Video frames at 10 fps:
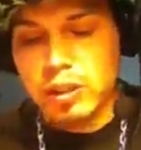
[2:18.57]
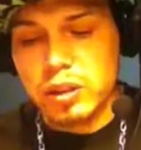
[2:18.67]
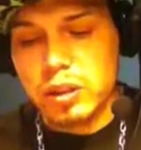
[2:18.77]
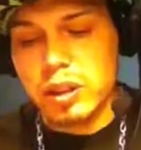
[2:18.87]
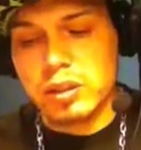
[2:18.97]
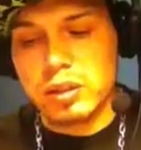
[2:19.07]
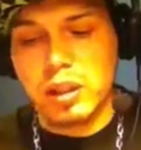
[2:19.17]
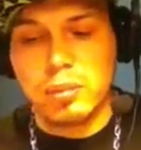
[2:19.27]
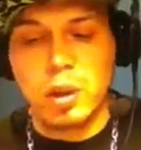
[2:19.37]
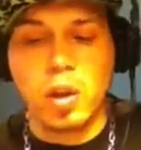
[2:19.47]

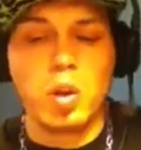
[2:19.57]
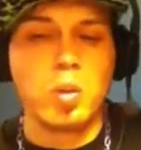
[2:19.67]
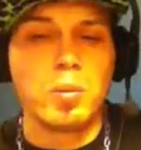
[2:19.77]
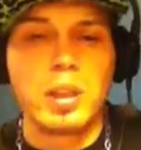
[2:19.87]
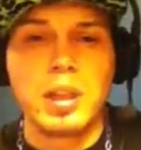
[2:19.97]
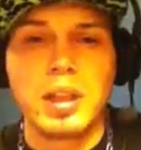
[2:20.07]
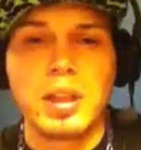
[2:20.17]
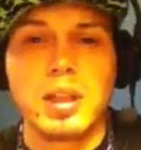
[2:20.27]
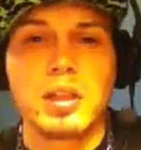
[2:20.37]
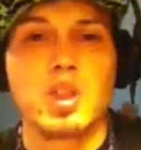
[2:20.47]
come home
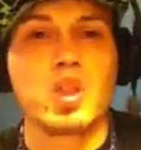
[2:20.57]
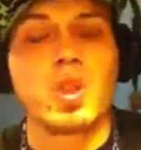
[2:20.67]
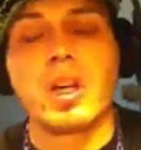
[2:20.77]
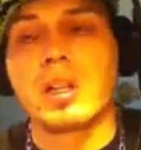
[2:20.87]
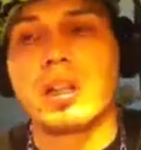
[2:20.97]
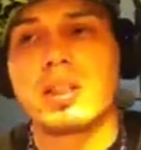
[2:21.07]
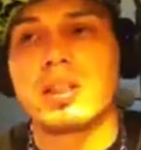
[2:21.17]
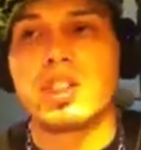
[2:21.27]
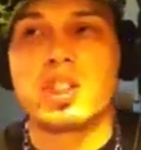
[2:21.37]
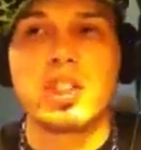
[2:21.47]
drunk as
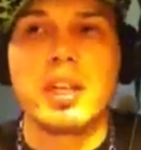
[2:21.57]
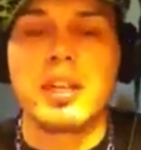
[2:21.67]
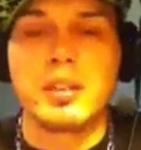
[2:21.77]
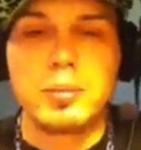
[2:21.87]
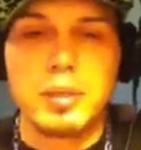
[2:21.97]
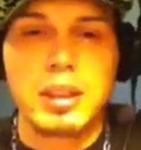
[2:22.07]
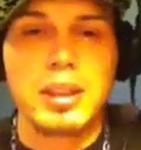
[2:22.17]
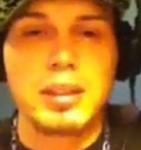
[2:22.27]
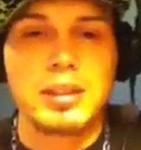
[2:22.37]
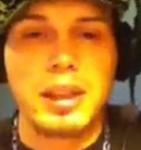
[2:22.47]
shit
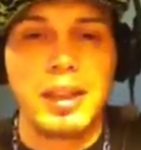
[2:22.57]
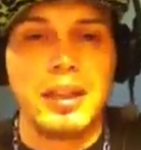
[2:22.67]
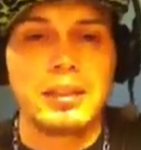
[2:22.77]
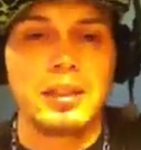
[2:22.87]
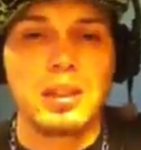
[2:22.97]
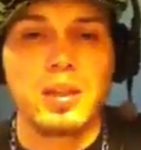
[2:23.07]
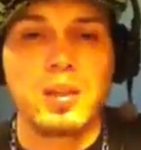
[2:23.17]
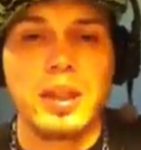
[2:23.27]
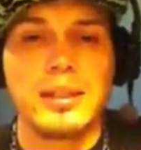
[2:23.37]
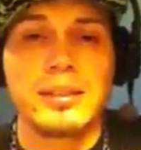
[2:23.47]
because
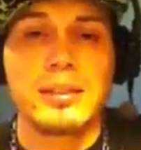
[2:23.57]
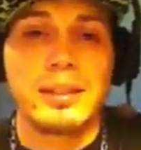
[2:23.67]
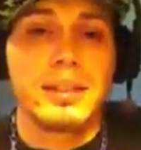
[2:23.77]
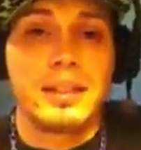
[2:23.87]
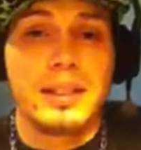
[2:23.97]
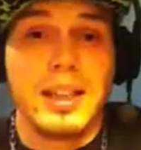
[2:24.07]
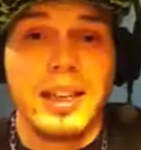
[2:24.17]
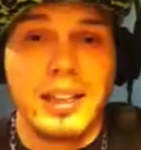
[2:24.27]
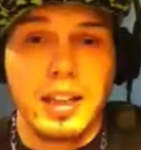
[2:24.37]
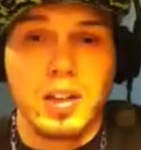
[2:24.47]
and I
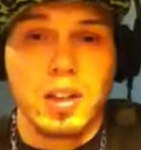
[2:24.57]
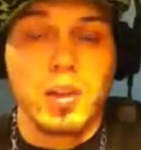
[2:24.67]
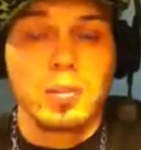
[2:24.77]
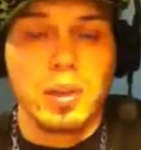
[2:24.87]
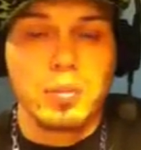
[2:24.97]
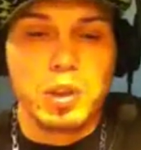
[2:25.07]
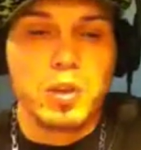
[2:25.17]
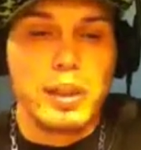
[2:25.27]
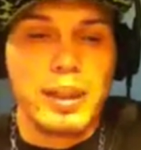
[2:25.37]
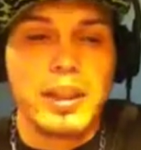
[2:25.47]
had an alcohol problem
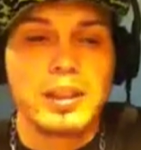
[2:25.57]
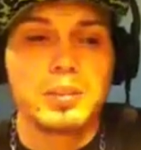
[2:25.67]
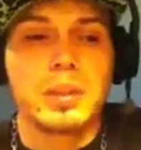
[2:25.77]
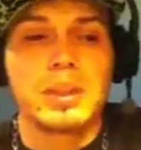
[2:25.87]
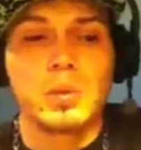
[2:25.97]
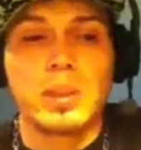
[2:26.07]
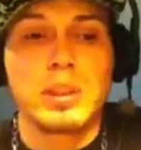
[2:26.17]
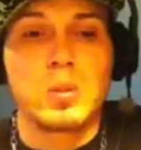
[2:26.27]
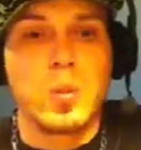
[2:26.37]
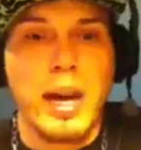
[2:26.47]
too, I guess. But the
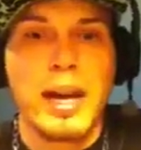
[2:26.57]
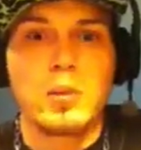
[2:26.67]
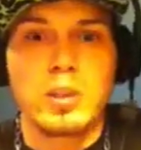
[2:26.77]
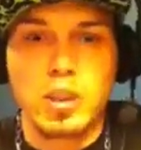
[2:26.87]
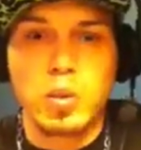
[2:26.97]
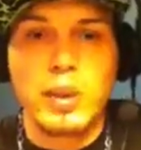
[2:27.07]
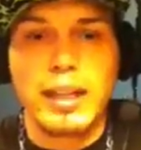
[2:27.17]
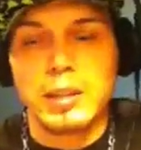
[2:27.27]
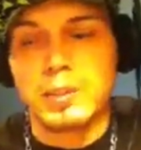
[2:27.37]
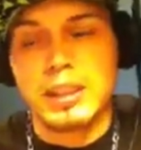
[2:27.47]
reason why I would do
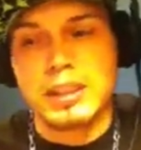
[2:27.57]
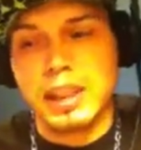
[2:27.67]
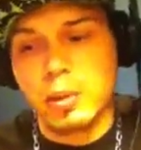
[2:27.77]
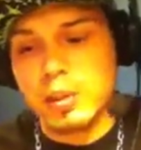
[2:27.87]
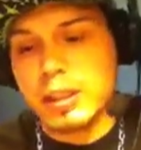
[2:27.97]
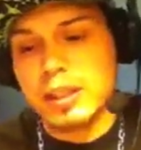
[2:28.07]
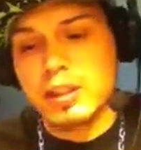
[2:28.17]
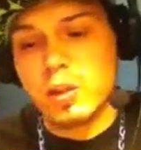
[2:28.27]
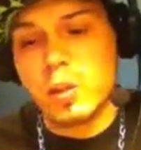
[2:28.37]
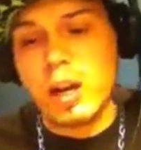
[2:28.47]
that is because I would get
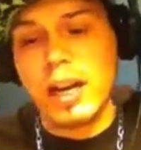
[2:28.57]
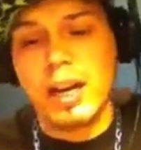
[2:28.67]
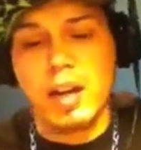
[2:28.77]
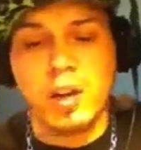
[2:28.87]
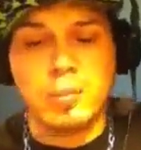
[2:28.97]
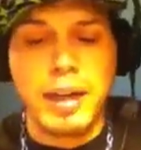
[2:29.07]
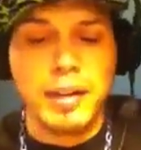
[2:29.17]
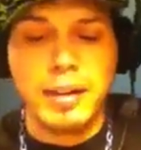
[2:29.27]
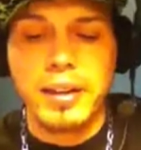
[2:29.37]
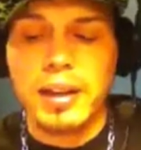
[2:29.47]
so high on meth